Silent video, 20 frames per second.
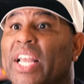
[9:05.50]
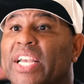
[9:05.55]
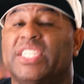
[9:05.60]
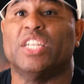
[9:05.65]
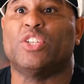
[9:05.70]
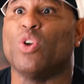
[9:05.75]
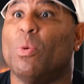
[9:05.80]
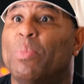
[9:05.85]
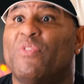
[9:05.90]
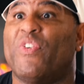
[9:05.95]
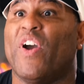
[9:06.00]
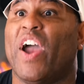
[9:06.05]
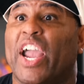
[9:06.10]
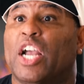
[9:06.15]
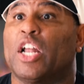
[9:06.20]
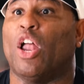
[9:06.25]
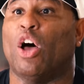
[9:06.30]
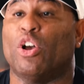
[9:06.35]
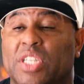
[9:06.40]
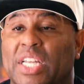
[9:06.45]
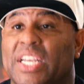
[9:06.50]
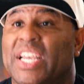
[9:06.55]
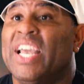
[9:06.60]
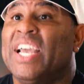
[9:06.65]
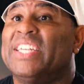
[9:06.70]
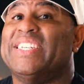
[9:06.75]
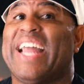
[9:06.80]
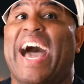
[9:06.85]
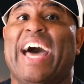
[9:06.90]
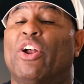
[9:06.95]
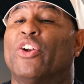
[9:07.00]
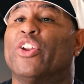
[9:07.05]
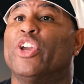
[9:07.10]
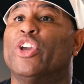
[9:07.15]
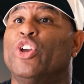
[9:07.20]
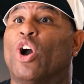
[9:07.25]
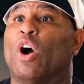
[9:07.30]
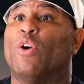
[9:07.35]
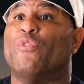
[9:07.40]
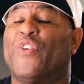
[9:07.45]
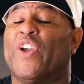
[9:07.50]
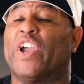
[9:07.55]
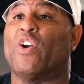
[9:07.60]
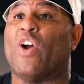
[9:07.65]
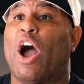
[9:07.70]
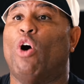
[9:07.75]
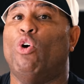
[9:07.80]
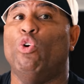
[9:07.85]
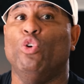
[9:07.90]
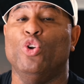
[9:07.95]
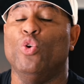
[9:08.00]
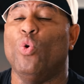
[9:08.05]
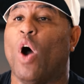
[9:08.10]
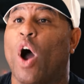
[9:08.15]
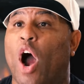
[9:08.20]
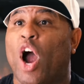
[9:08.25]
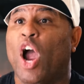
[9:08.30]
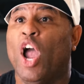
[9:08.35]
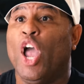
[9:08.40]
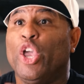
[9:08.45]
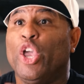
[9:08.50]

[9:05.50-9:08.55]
Listen to me very closely. Not only are you going to figure out who you are,